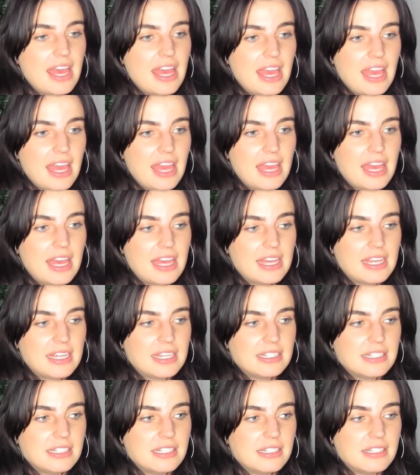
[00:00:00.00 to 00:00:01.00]

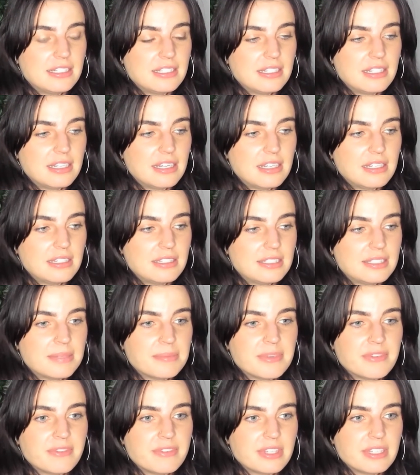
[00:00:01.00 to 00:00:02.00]
And
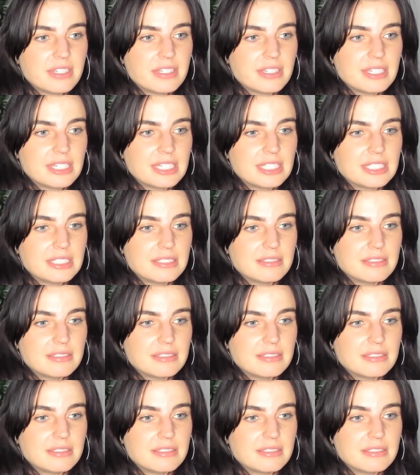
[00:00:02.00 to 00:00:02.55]
some of the